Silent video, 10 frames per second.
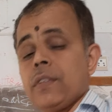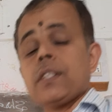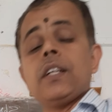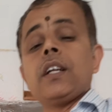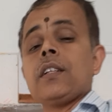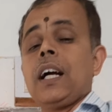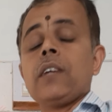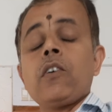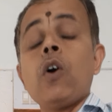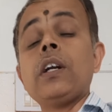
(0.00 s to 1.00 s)
facility, that
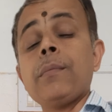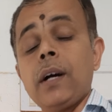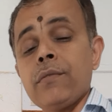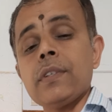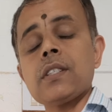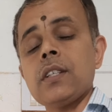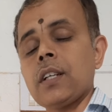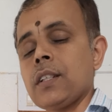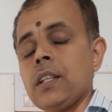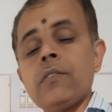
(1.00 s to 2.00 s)
on demand facility.
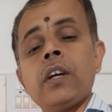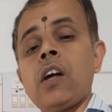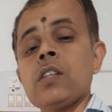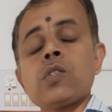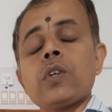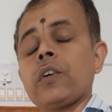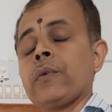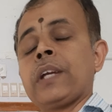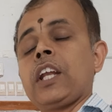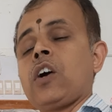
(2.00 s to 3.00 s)

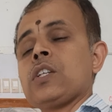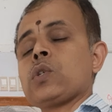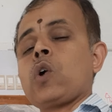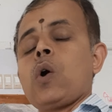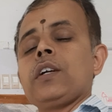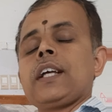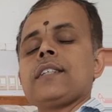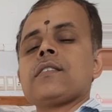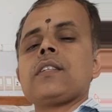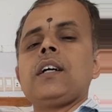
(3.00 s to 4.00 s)
We can also call it
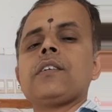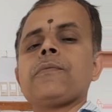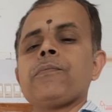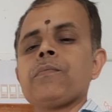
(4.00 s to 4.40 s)
as that.